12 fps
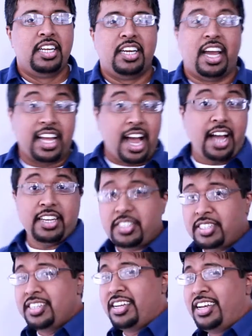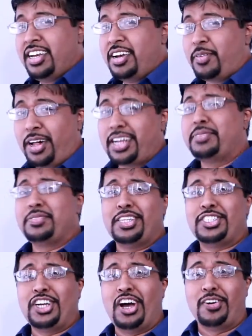Hey guys, welcome to the
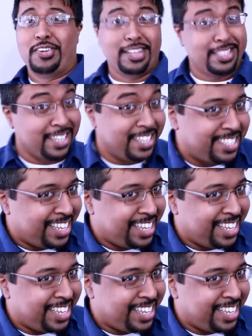show. This is